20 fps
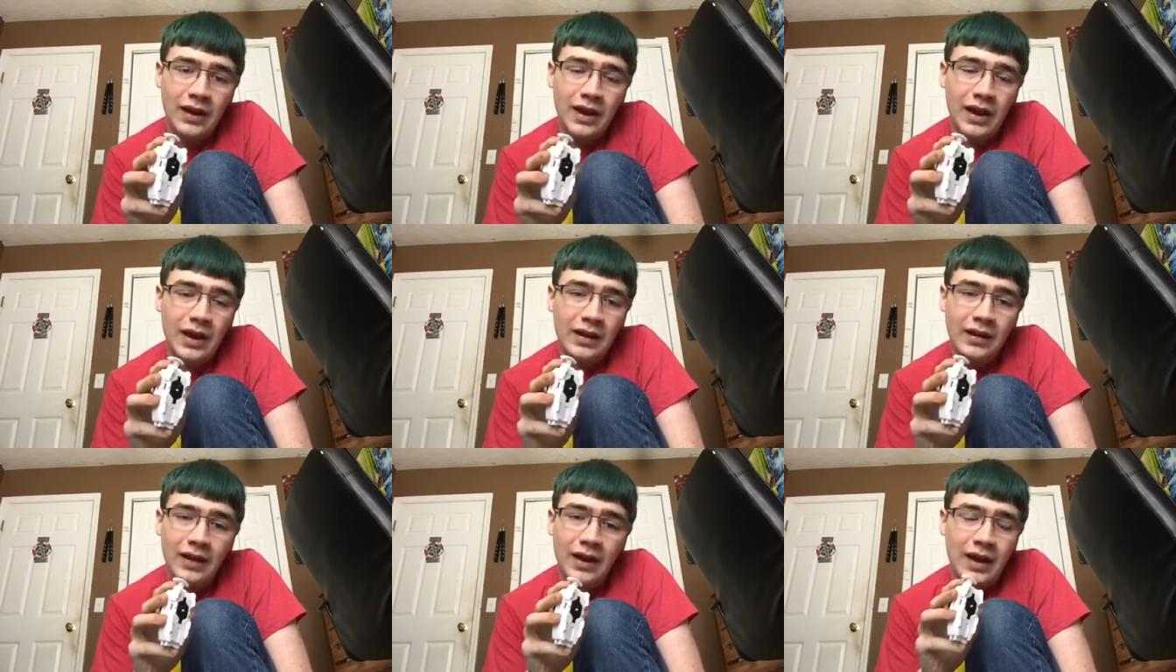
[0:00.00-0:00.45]

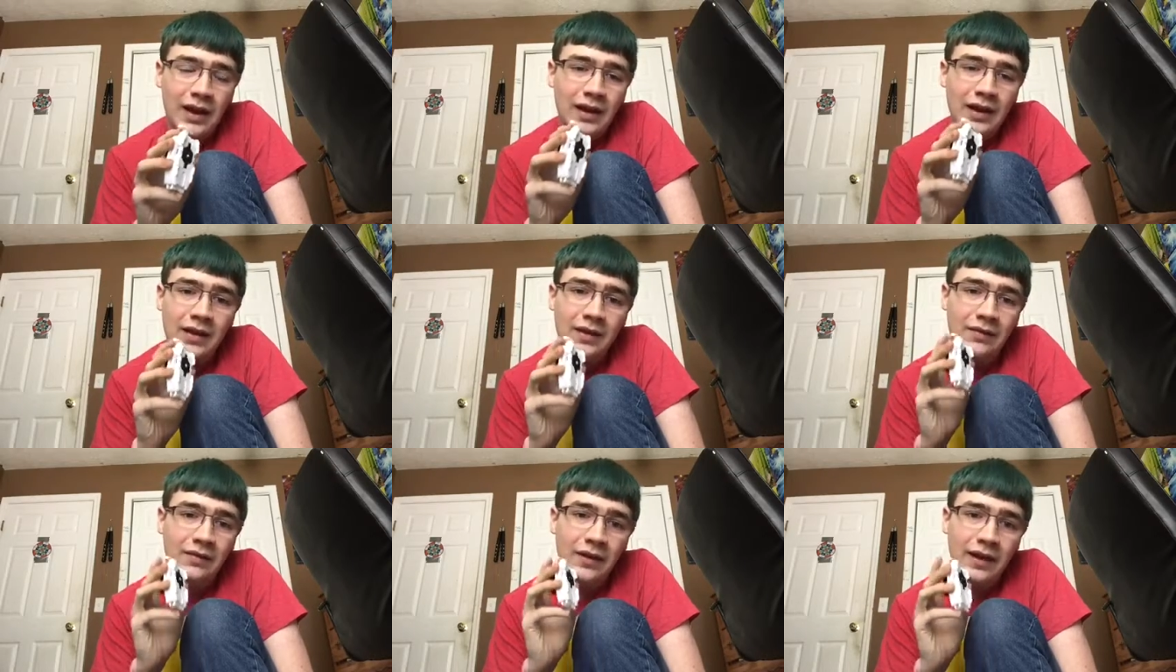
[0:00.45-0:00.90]
and that
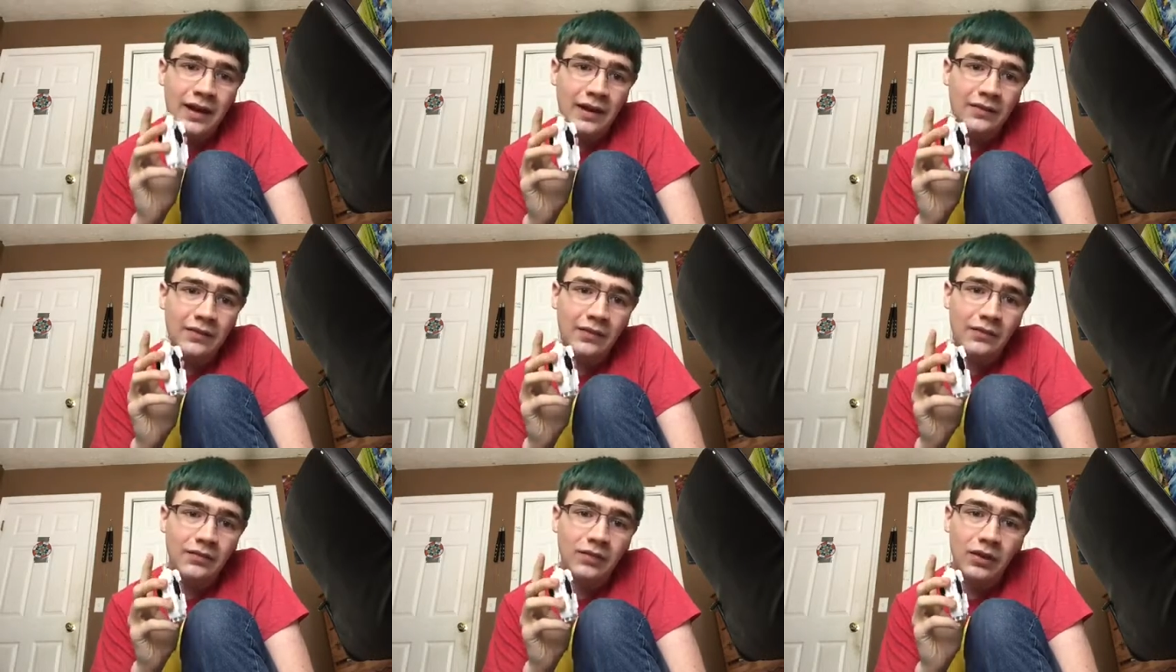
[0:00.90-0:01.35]
is
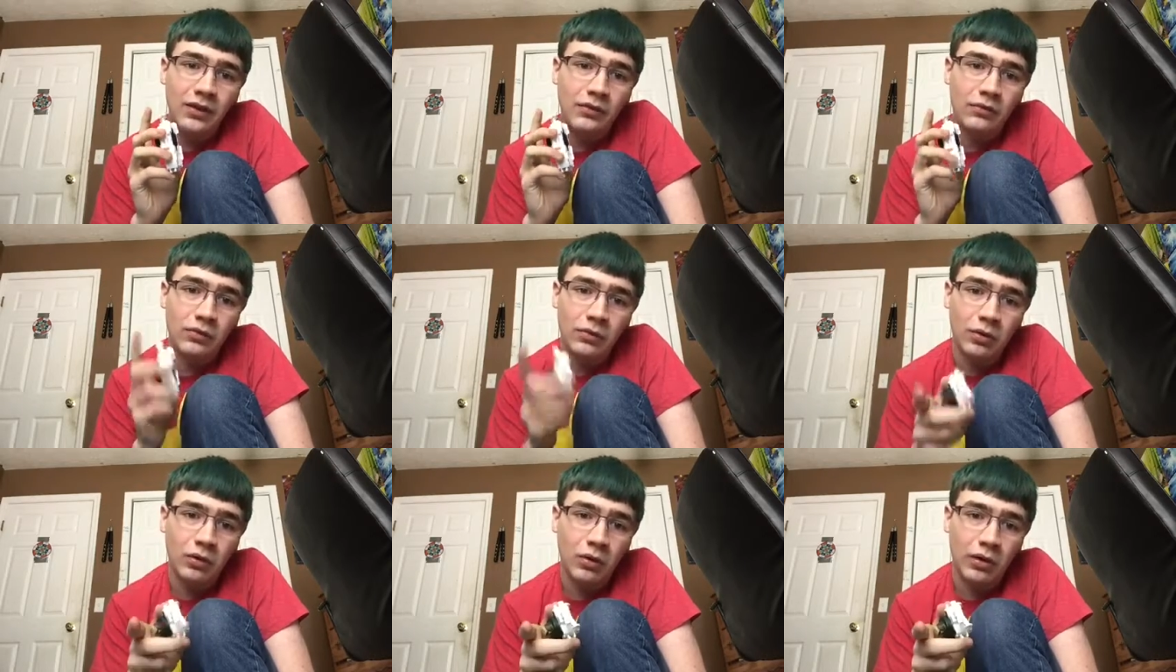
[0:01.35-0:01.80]
as of
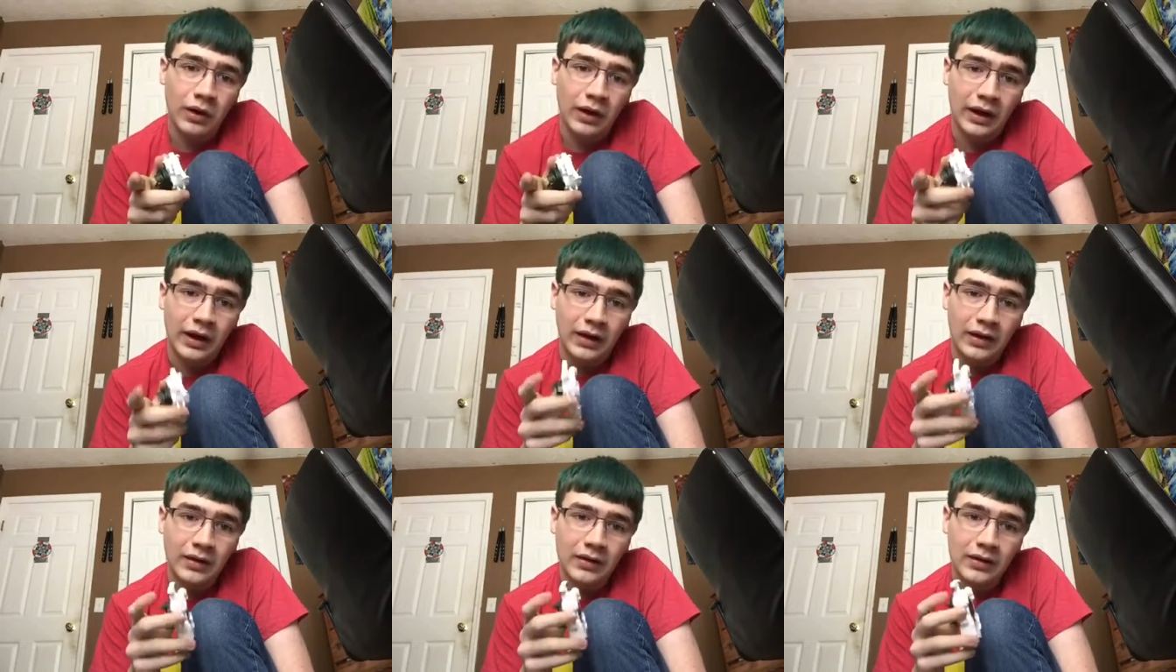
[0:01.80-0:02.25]
this
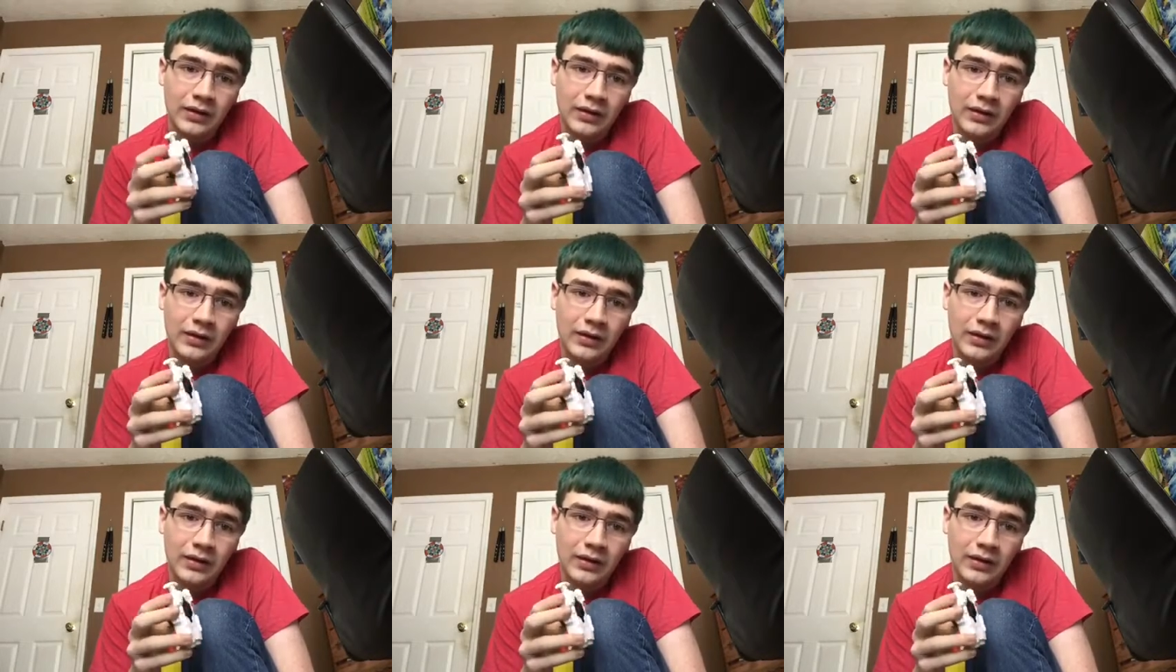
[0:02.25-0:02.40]
recording.